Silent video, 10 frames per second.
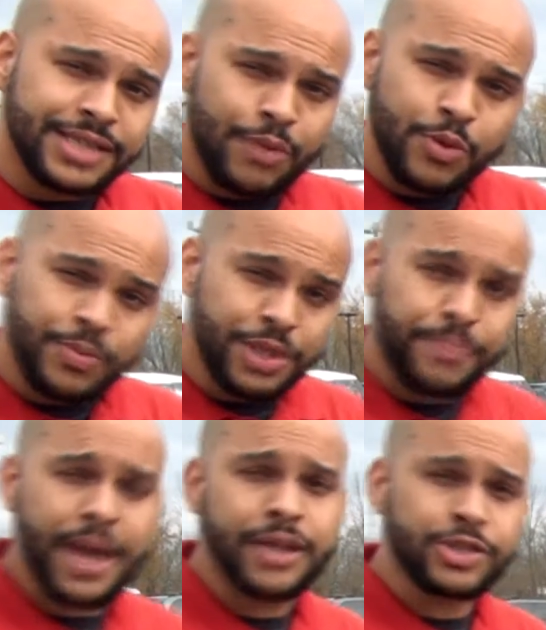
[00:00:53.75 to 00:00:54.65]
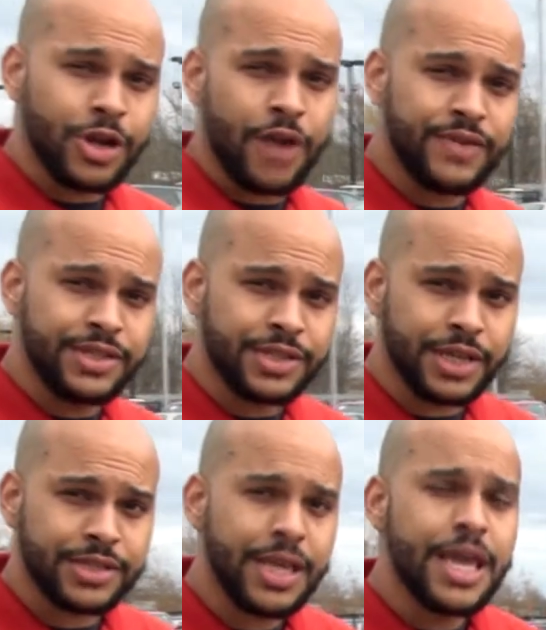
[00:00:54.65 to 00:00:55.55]
that would be the Pentastar
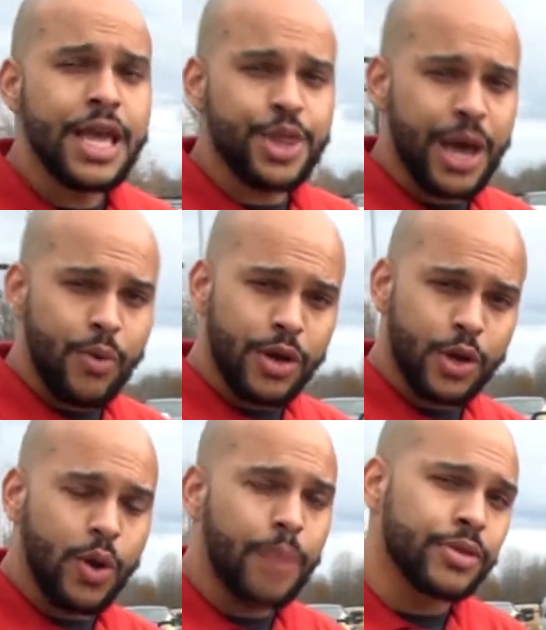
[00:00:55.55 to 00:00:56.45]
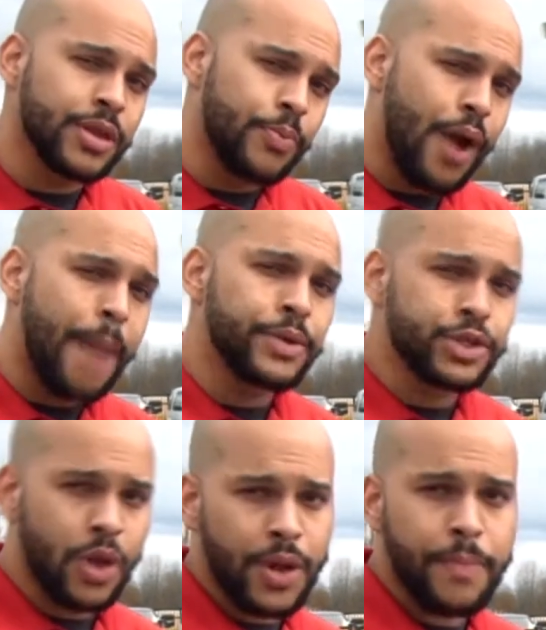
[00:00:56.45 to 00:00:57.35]
V6, that when equipped with the proper
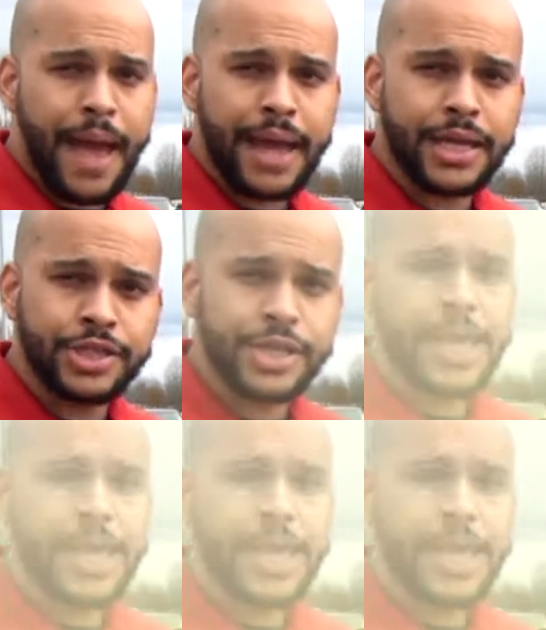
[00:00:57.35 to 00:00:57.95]
towing package,